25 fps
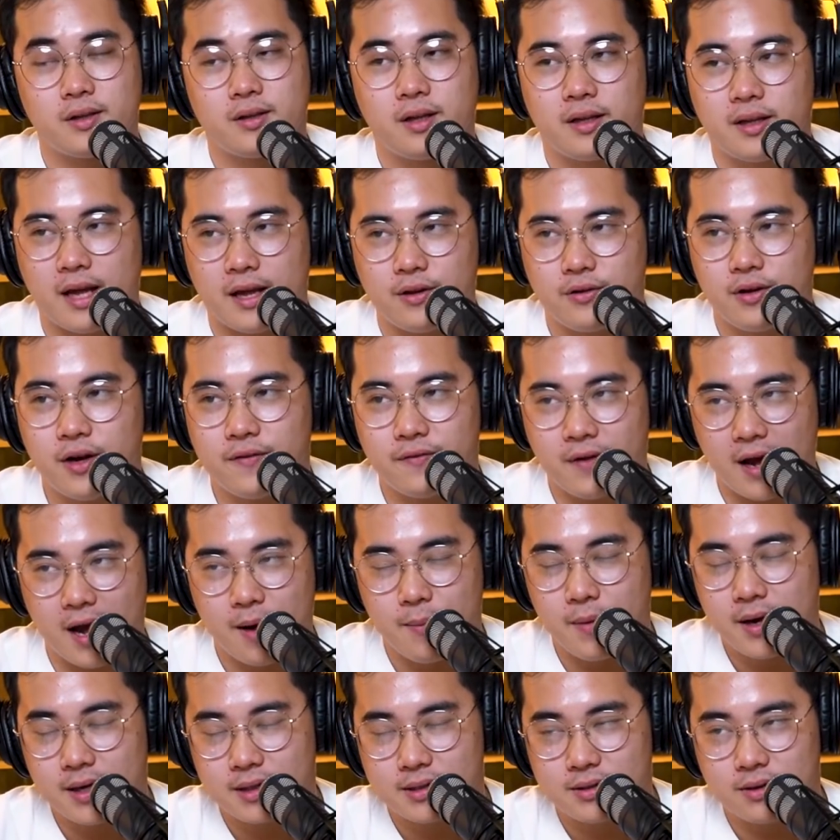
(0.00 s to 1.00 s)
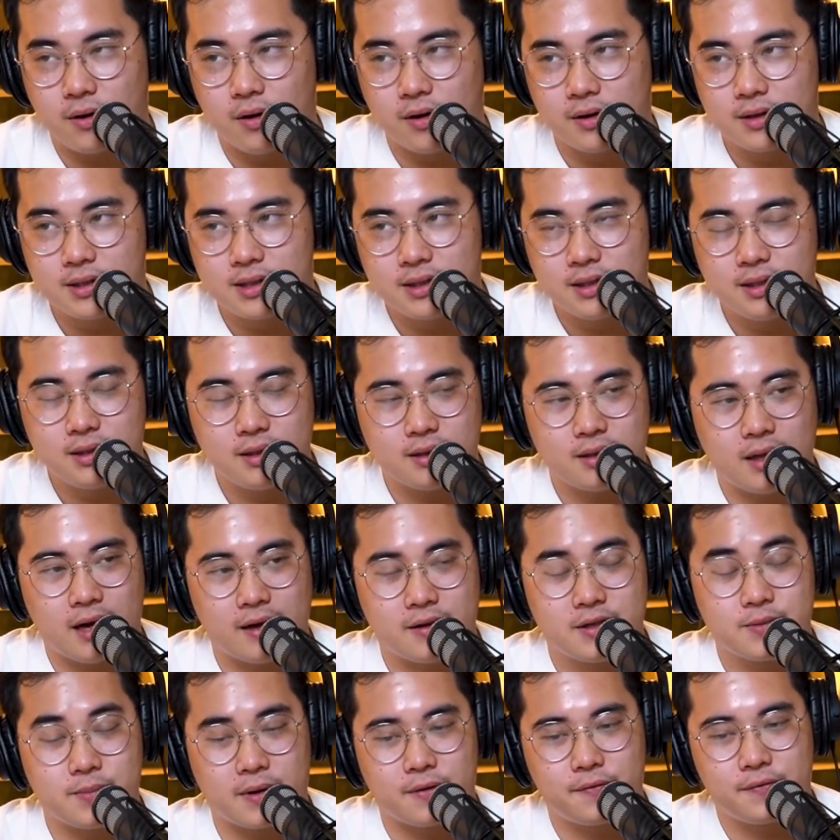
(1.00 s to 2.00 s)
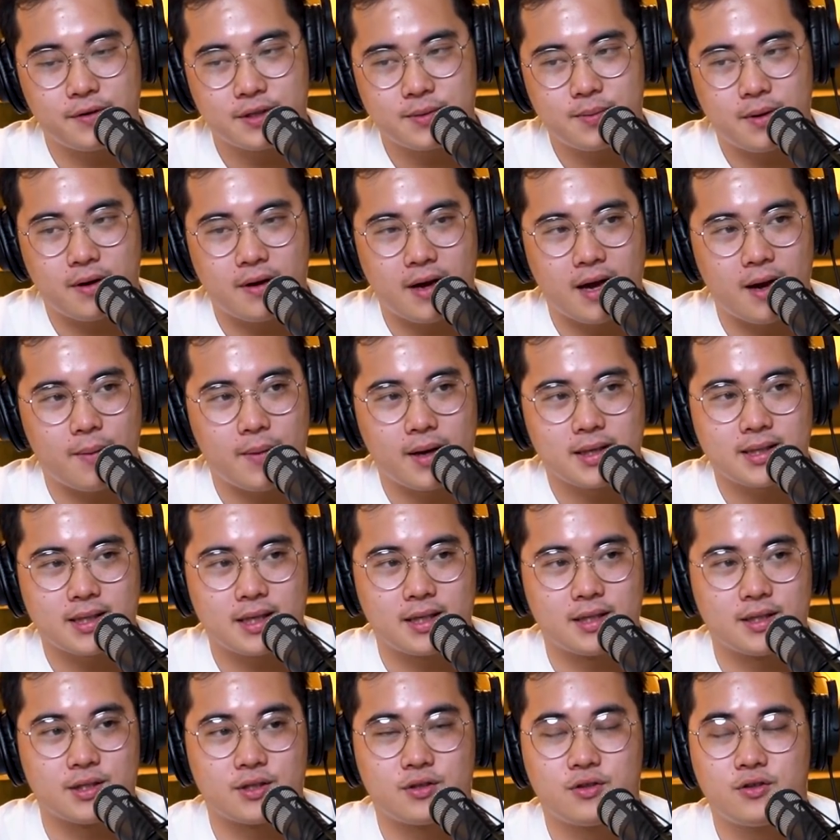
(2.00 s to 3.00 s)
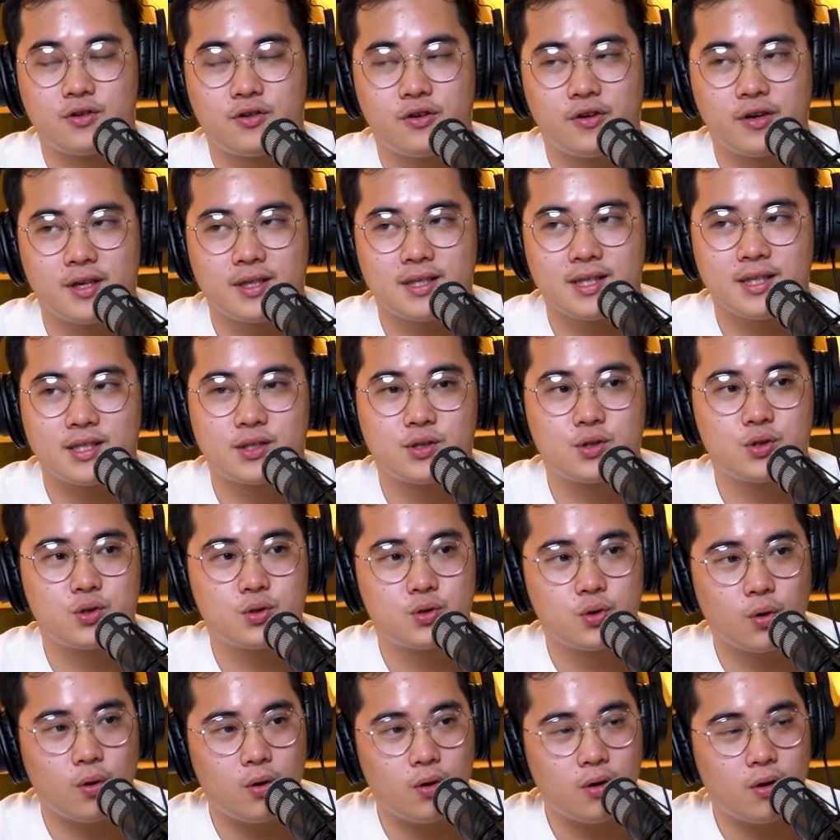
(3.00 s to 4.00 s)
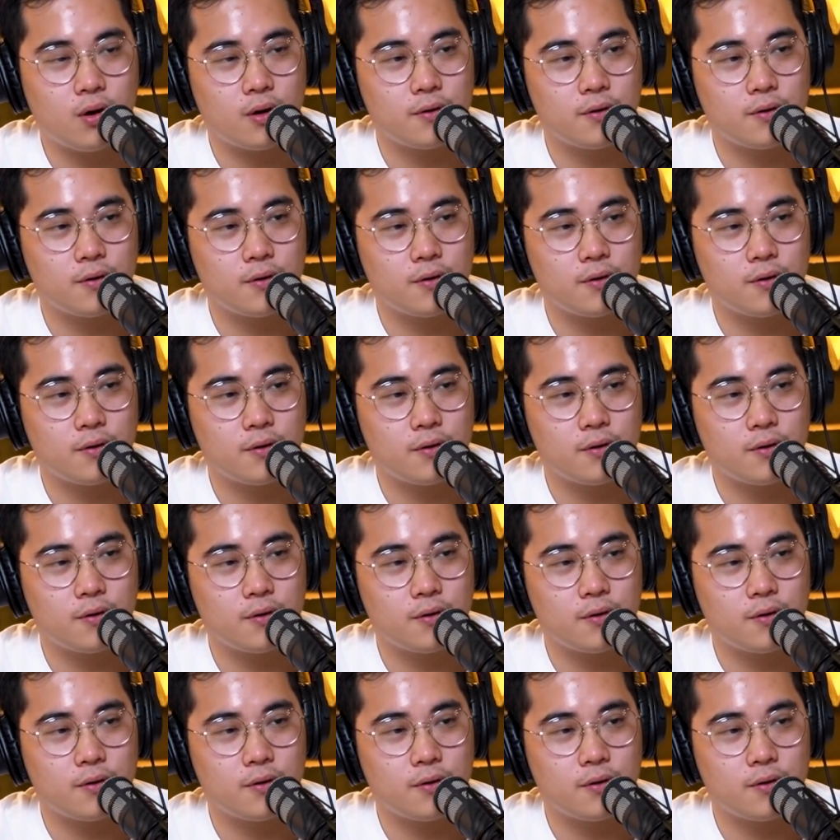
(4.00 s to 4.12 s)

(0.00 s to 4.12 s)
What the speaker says: Do you have Air Max? Honestly, this is my first pair of Air Max and it's crazy, so